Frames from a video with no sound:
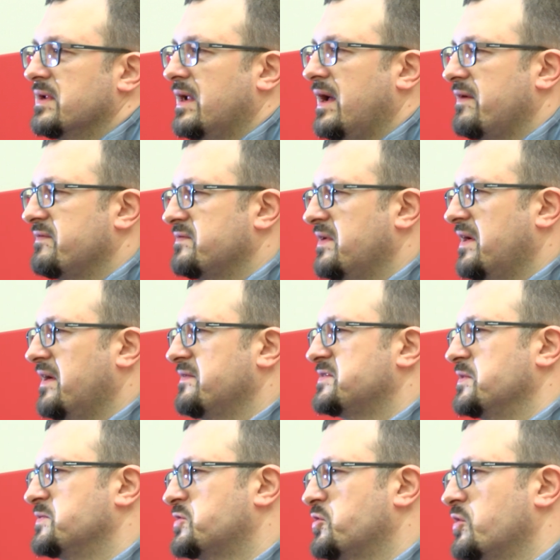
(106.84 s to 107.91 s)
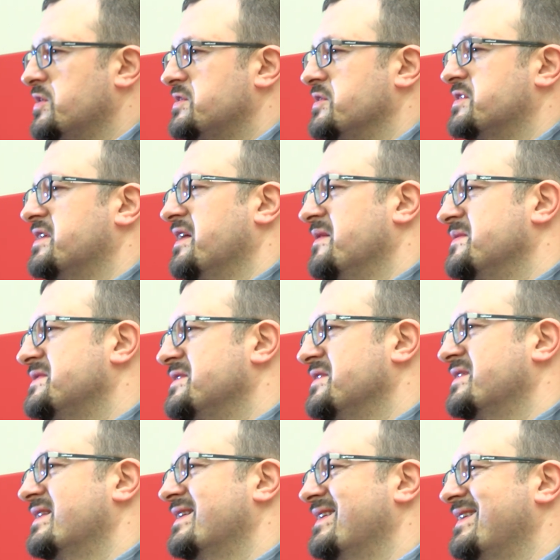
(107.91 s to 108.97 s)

I have I have some stories to tell them, so they,